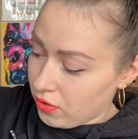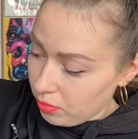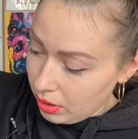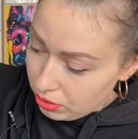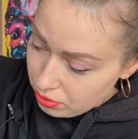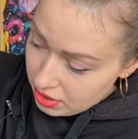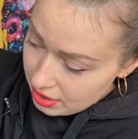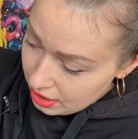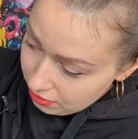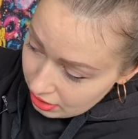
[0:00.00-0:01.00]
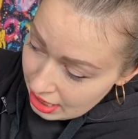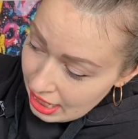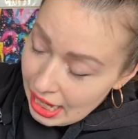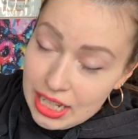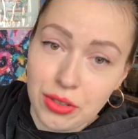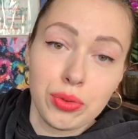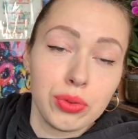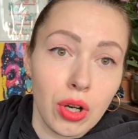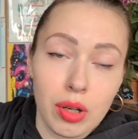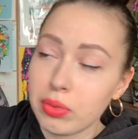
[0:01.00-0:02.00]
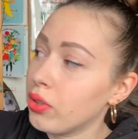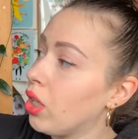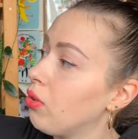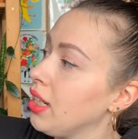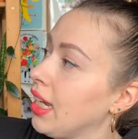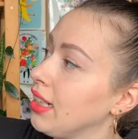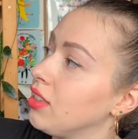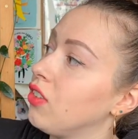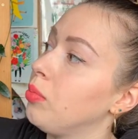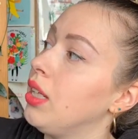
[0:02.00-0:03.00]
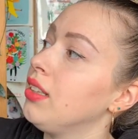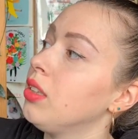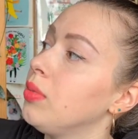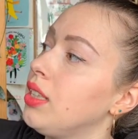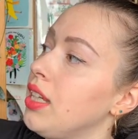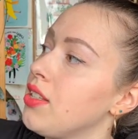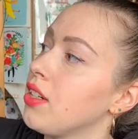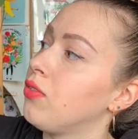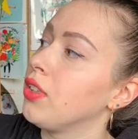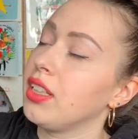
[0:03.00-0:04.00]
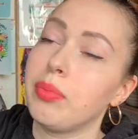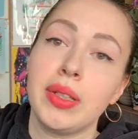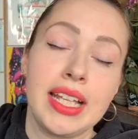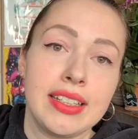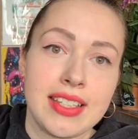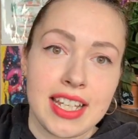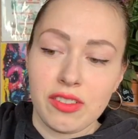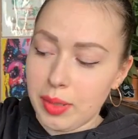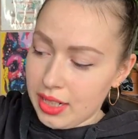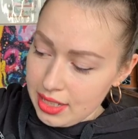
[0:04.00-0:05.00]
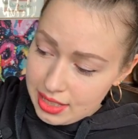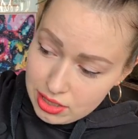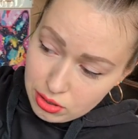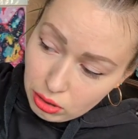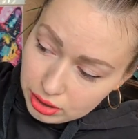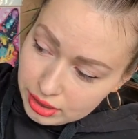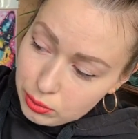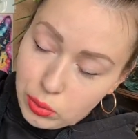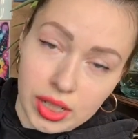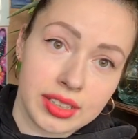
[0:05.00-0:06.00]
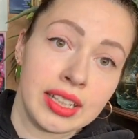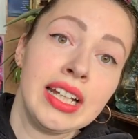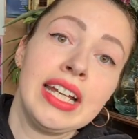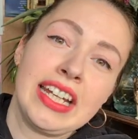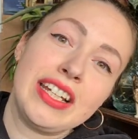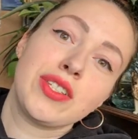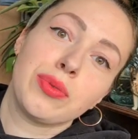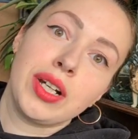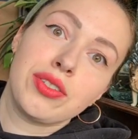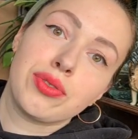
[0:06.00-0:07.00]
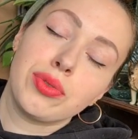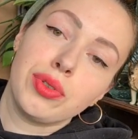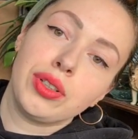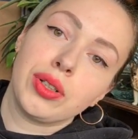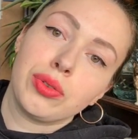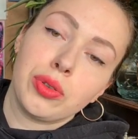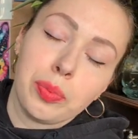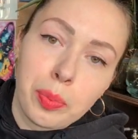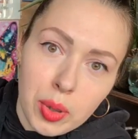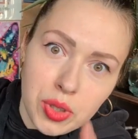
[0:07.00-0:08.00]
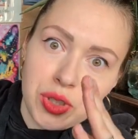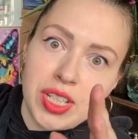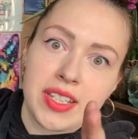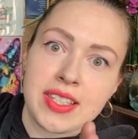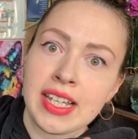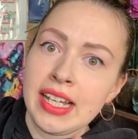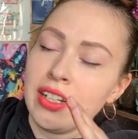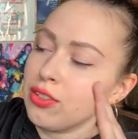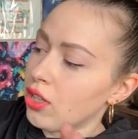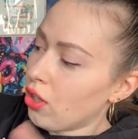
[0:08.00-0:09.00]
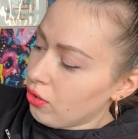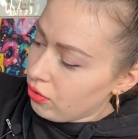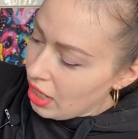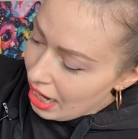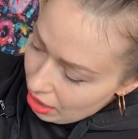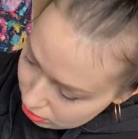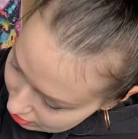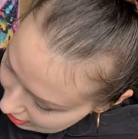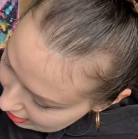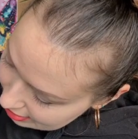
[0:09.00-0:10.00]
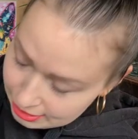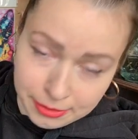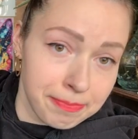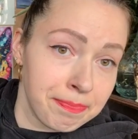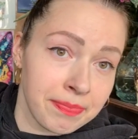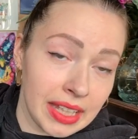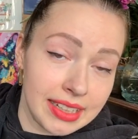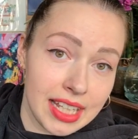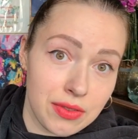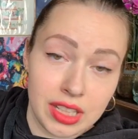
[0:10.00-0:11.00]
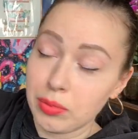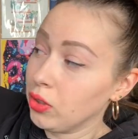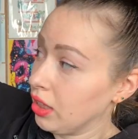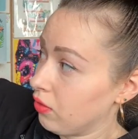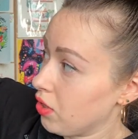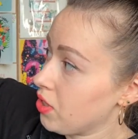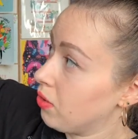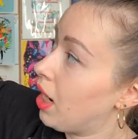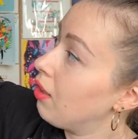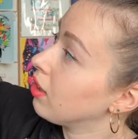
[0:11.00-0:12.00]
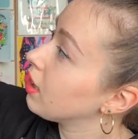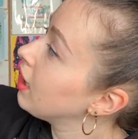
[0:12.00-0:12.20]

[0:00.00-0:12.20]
for me to receive a new top growing, and it will be a little bit easier for the plant itself, because it's already worked his way through, you know, to push this growth out, and that's what I'm looking for. So I will